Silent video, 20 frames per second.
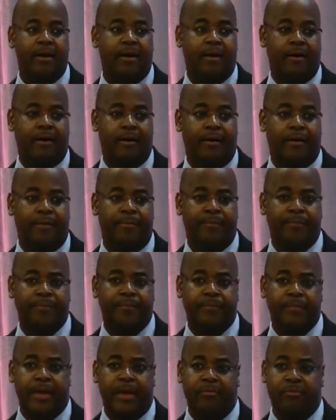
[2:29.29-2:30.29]
and
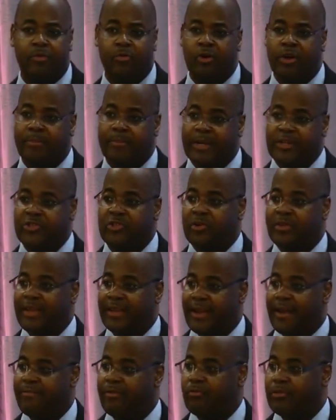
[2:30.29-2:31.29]
we want to make sure
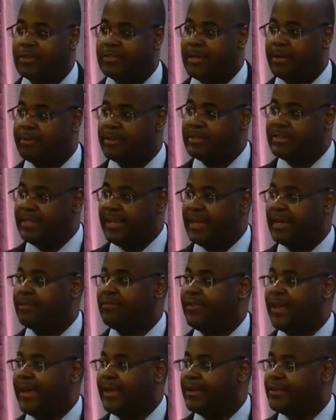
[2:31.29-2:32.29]
that everyone's able to take
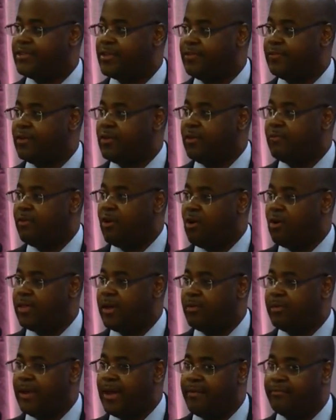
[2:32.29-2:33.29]
advantage of all
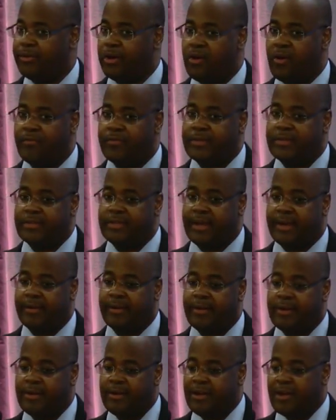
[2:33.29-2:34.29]
that we have to offer today.